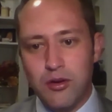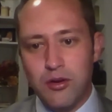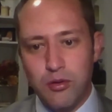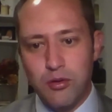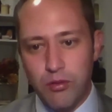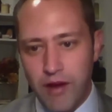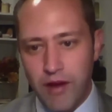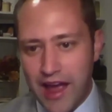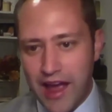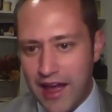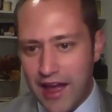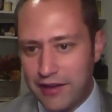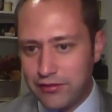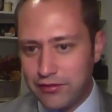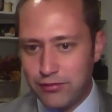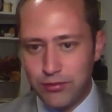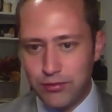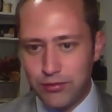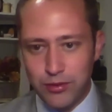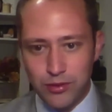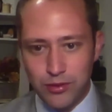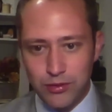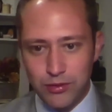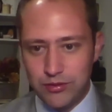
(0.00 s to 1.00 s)

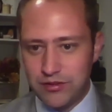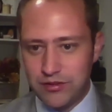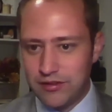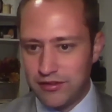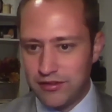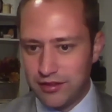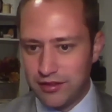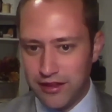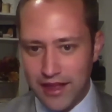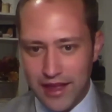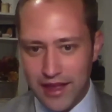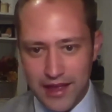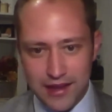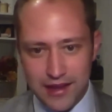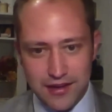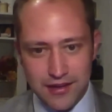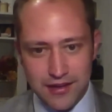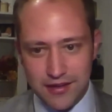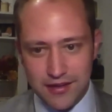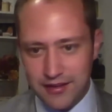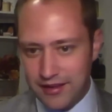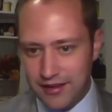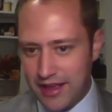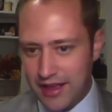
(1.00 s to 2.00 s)

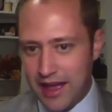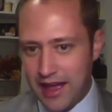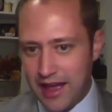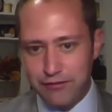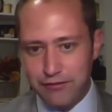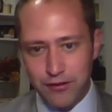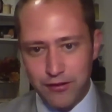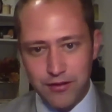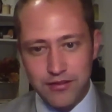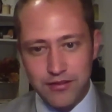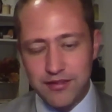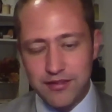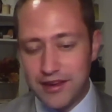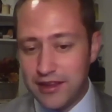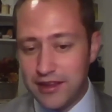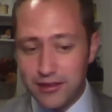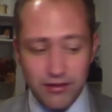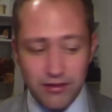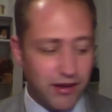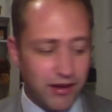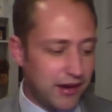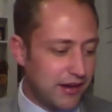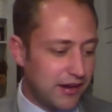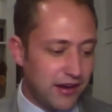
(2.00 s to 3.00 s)
grassroots-led efforts,
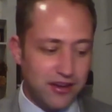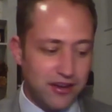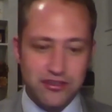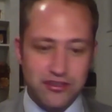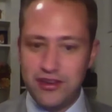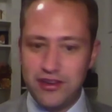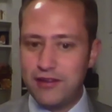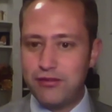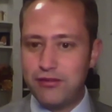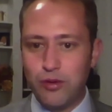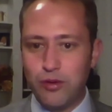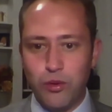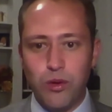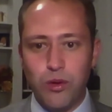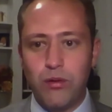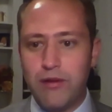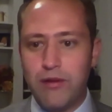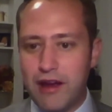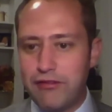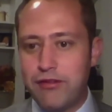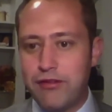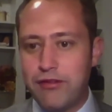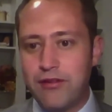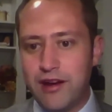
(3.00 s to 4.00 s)
either on initiatives or
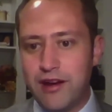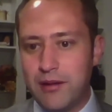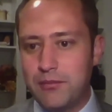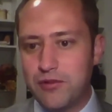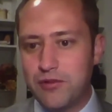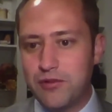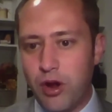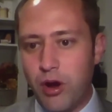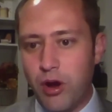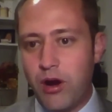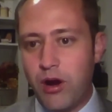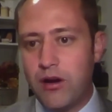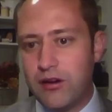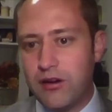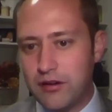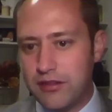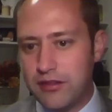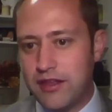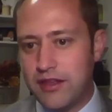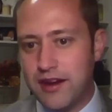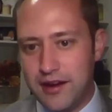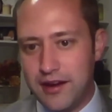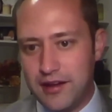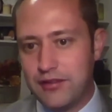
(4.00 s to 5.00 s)
referendums, harder
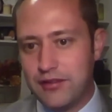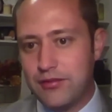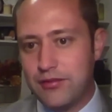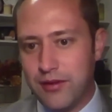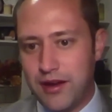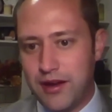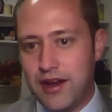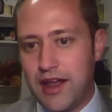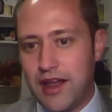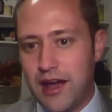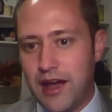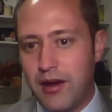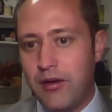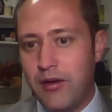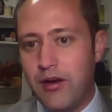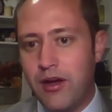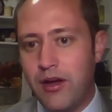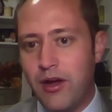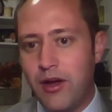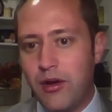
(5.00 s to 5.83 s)
than it is right now.